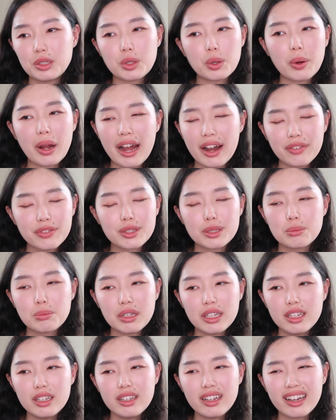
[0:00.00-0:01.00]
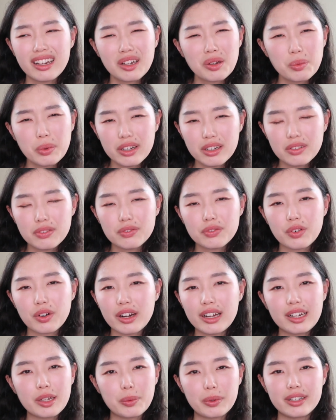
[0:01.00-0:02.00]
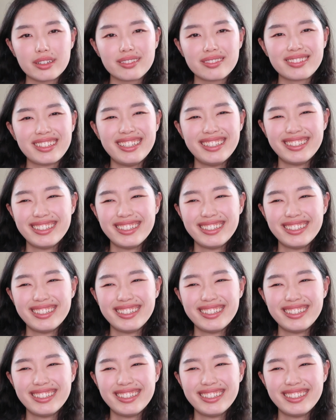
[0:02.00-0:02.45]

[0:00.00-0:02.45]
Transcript: You don't have to be anyone for anyone.